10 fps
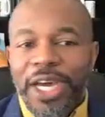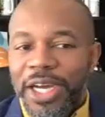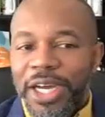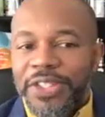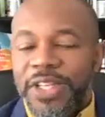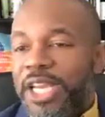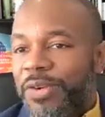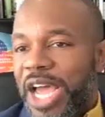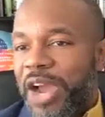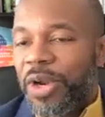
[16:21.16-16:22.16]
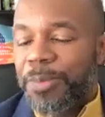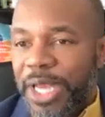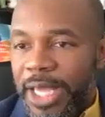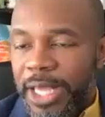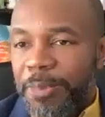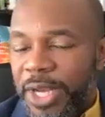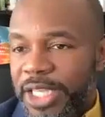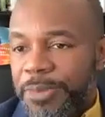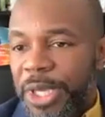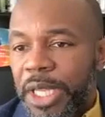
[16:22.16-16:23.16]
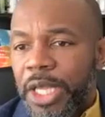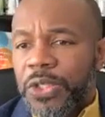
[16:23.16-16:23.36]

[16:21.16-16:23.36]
selective hiring and placement.